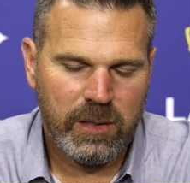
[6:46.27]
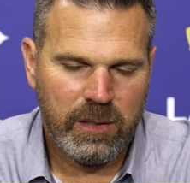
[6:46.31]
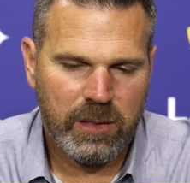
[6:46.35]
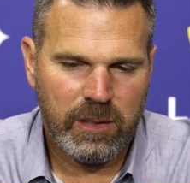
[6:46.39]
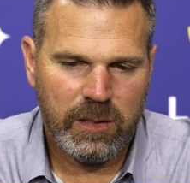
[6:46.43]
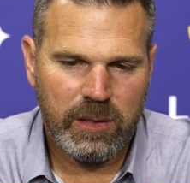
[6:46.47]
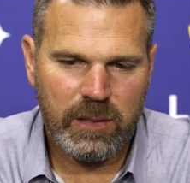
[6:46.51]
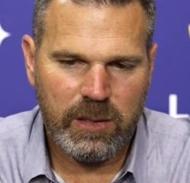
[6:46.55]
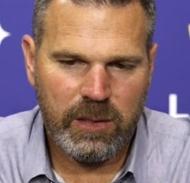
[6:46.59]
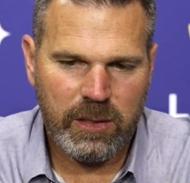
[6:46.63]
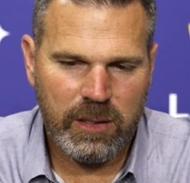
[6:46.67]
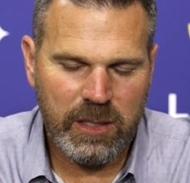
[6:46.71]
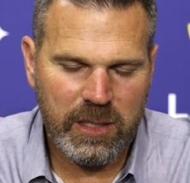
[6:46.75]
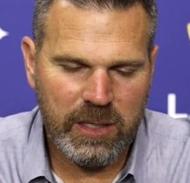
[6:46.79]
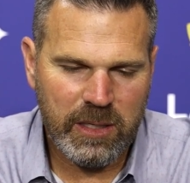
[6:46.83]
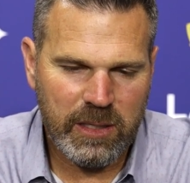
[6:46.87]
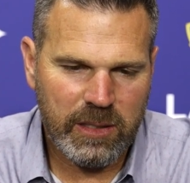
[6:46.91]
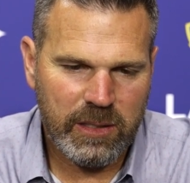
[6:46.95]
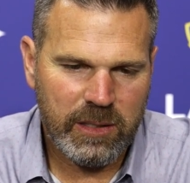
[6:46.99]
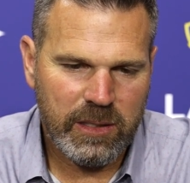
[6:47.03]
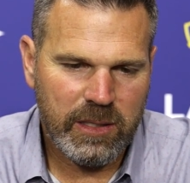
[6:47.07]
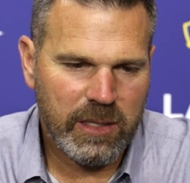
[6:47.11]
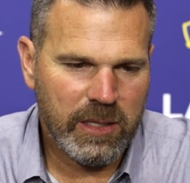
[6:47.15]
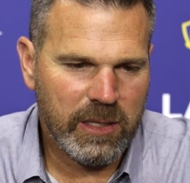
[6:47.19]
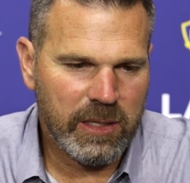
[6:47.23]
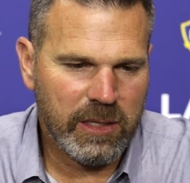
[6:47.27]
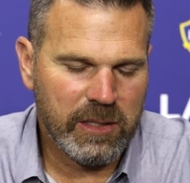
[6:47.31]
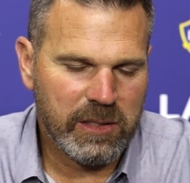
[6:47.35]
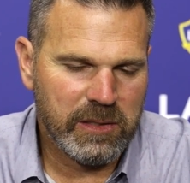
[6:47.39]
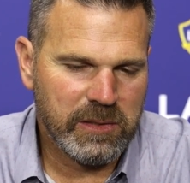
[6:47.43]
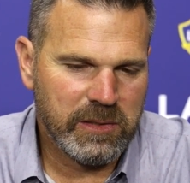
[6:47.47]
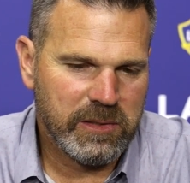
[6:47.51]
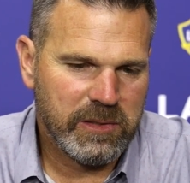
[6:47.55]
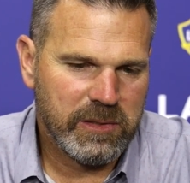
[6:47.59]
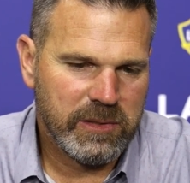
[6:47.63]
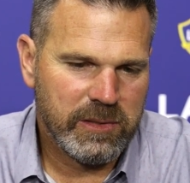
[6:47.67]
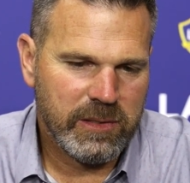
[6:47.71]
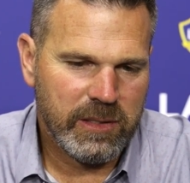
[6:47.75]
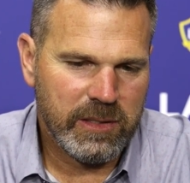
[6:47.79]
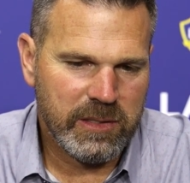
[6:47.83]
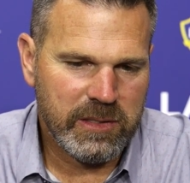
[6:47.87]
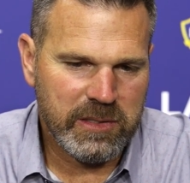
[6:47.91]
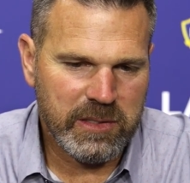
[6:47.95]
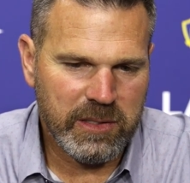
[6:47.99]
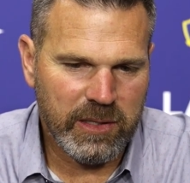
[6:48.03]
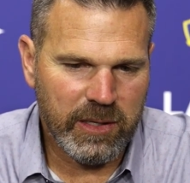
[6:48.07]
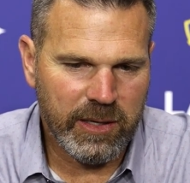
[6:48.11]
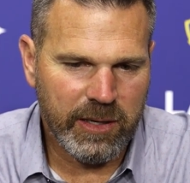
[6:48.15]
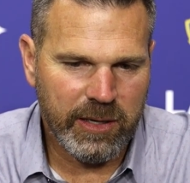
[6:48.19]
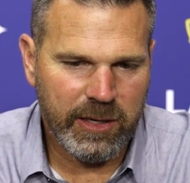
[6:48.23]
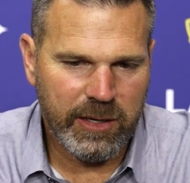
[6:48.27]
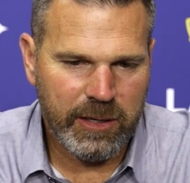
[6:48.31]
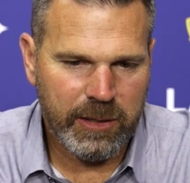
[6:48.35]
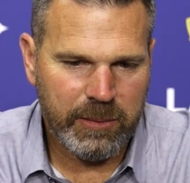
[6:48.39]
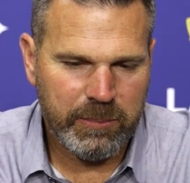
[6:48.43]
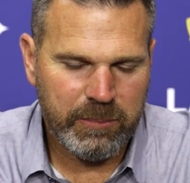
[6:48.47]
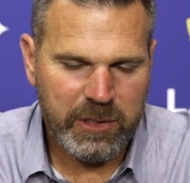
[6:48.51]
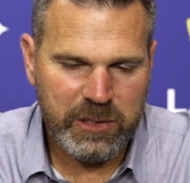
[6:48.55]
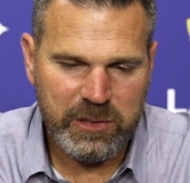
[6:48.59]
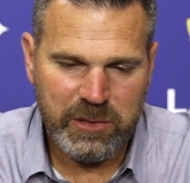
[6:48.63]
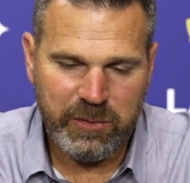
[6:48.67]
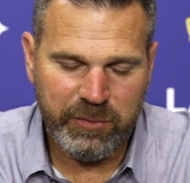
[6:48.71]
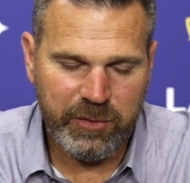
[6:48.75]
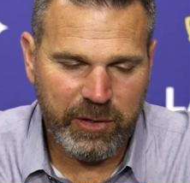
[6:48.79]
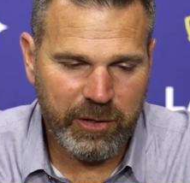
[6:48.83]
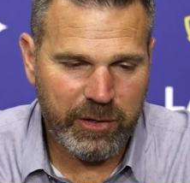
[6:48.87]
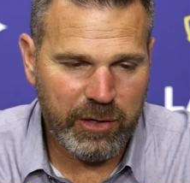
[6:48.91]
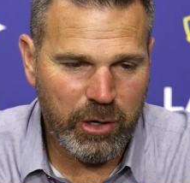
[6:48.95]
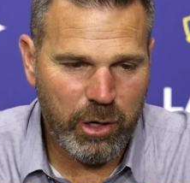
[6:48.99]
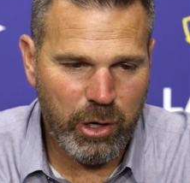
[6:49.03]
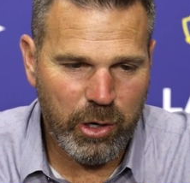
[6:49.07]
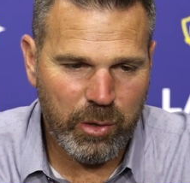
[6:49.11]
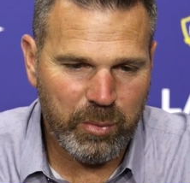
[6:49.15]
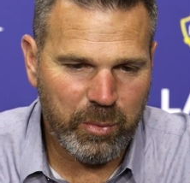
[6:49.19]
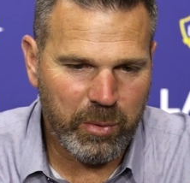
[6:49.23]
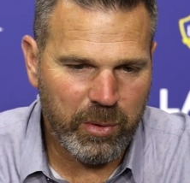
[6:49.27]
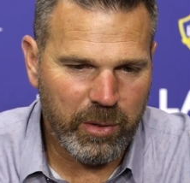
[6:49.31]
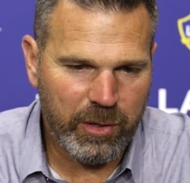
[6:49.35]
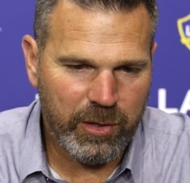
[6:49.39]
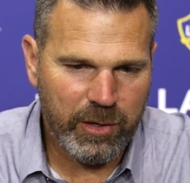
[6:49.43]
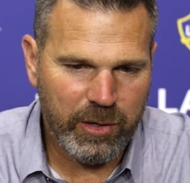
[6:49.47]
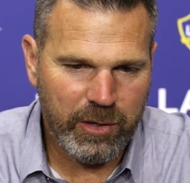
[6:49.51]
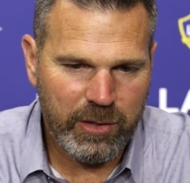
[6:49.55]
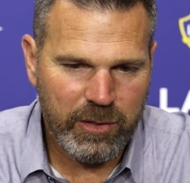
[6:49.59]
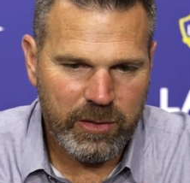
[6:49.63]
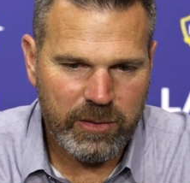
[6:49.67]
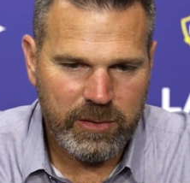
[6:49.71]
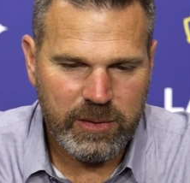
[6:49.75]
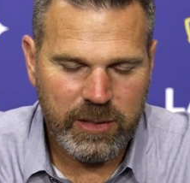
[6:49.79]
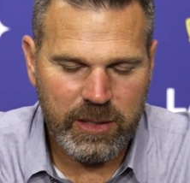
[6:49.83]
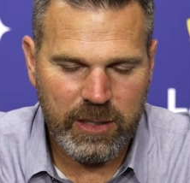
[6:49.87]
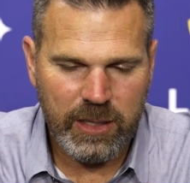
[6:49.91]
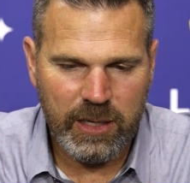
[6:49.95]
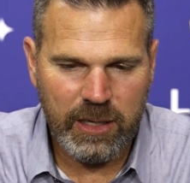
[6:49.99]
He is. He's a very hard worker.